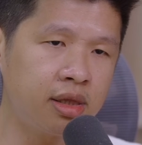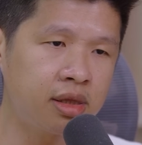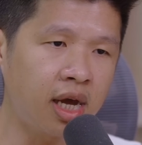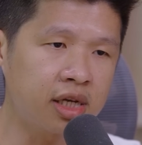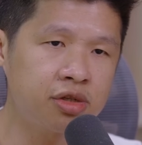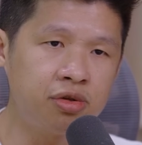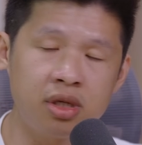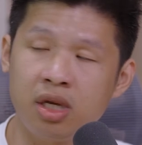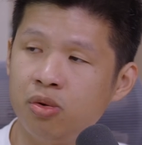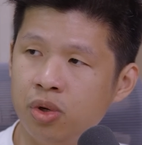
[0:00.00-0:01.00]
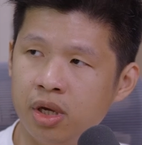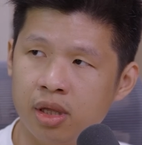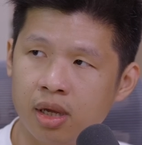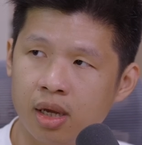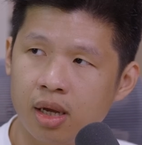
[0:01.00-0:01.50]
tax treaty with
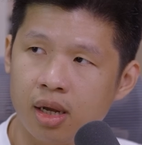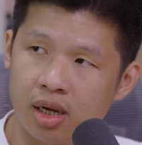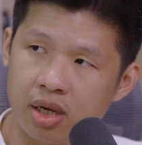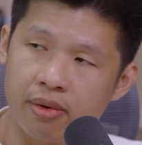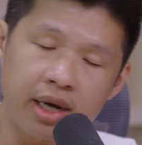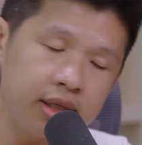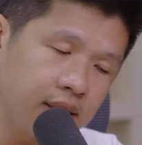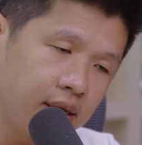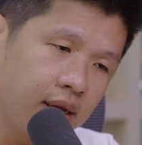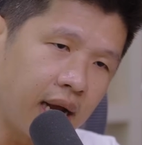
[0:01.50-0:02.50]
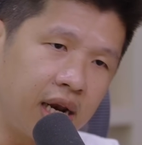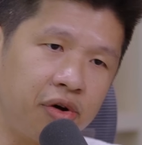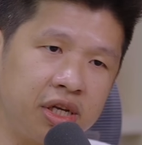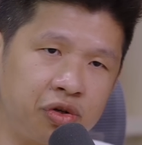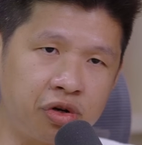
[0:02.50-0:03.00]
the US.
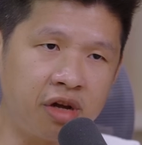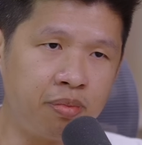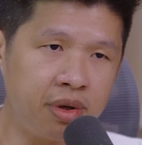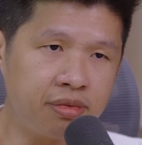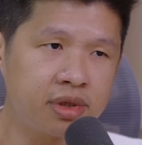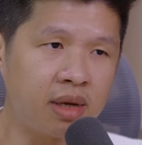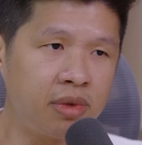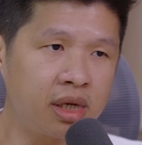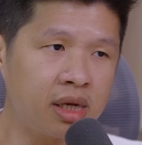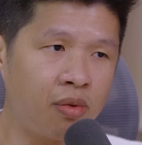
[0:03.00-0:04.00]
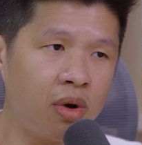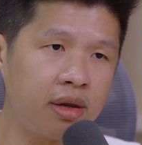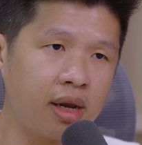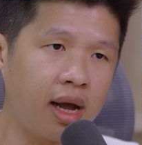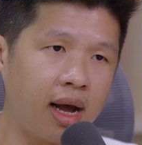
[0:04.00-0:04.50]
Otherwise, you could have built something like
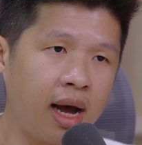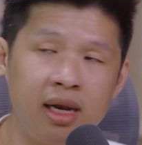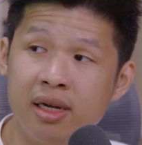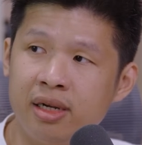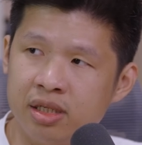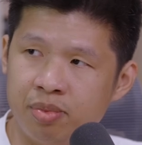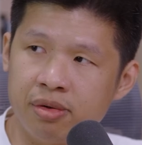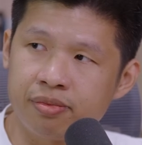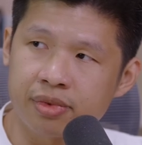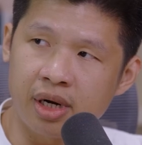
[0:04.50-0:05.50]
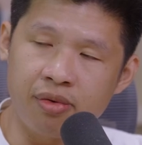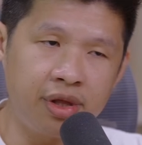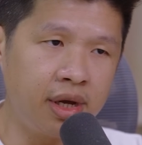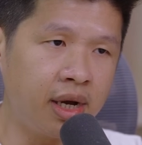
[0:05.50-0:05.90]
what Ireland has built, right, with their